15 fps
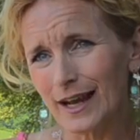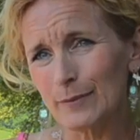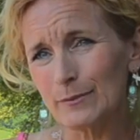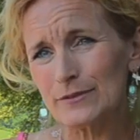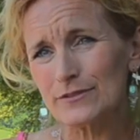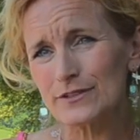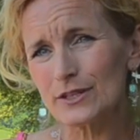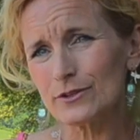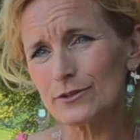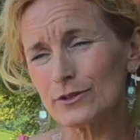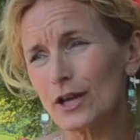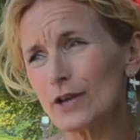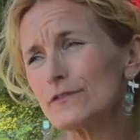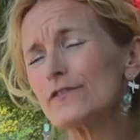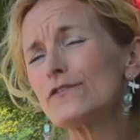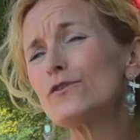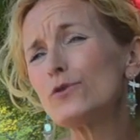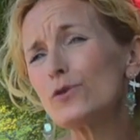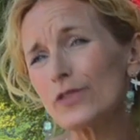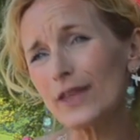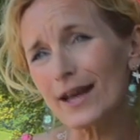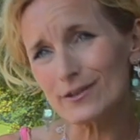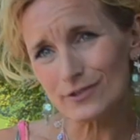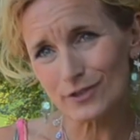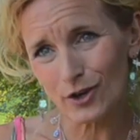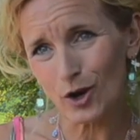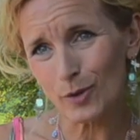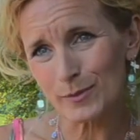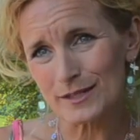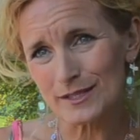And we've sold over 4,000
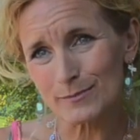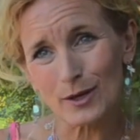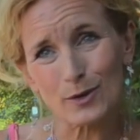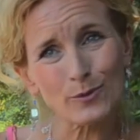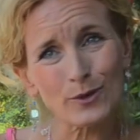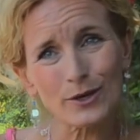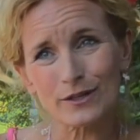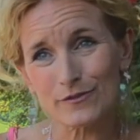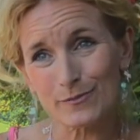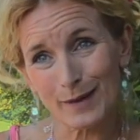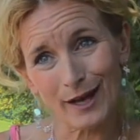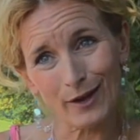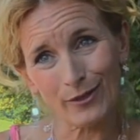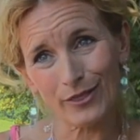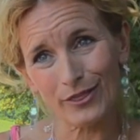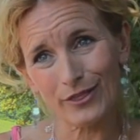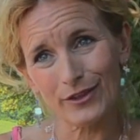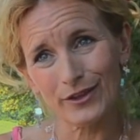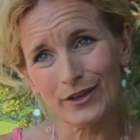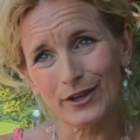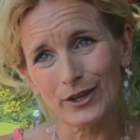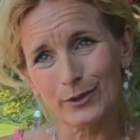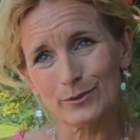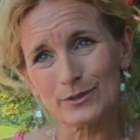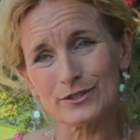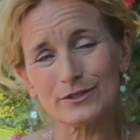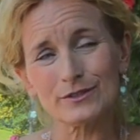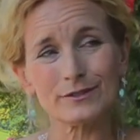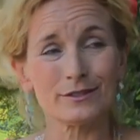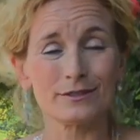copies by word of mouth,
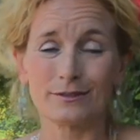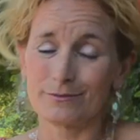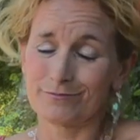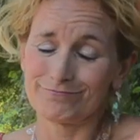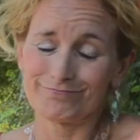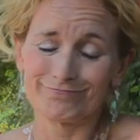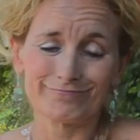which is